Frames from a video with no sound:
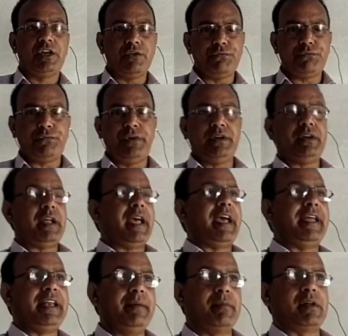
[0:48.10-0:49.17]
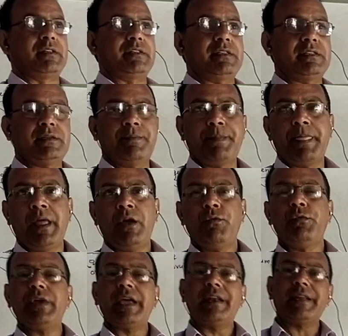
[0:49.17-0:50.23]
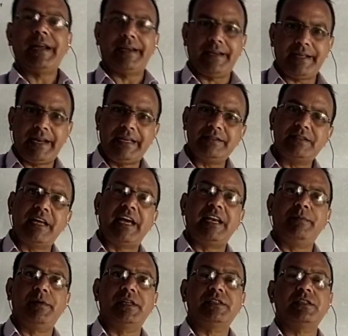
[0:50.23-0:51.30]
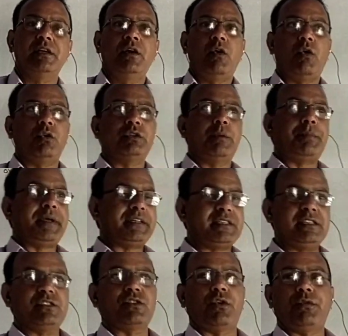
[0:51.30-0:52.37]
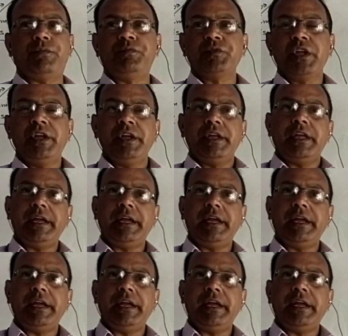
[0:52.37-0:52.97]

different animals. We can categorize the animals on the basis of